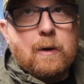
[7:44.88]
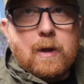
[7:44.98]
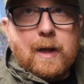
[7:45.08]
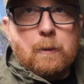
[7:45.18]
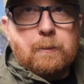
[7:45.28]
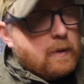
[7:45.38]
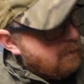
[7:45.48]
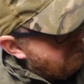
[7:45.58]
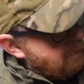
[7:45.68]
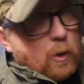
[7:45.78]
will help
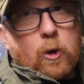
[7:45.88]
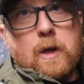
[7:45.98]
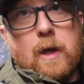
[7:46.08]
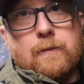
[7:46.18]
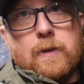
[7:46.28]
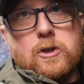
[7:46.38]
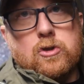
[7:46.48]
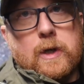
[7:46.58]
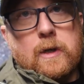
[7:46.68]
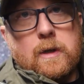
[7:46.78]
prolong the life of the
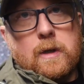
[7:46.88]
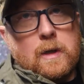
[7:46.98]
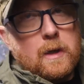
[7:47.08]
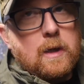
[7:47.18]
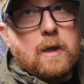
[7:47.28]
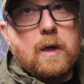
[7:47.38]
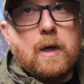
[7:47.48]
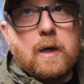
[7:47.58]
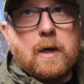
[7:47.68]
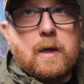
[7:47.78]
string
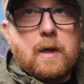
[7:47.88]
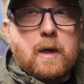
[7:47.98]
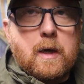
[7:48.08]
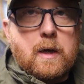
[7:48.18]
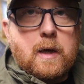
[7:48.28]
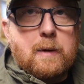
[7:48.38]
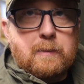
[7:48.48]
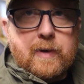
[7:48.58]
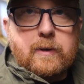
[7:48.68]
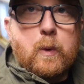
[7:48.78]
and
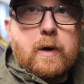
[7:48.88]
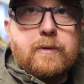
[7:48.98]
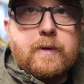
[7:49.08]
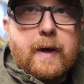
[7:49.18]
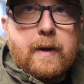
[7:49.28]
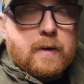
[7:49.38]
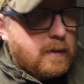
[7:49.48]
prevent wear and tear.